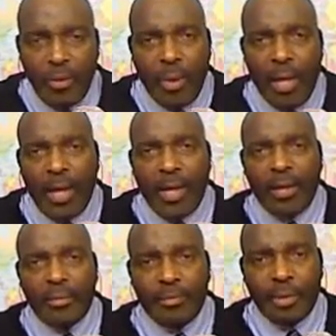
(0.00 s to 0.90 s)

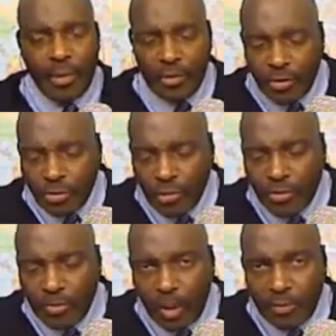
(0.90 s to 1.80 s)
by putting in your
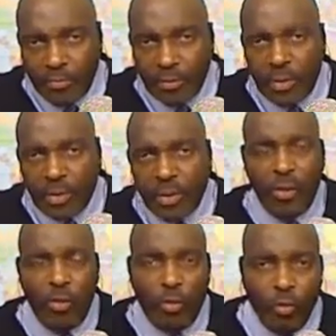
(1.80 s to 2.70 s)
search bar,
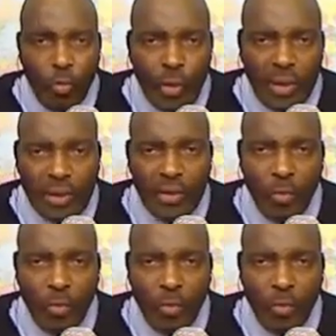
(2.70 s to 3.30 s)
The We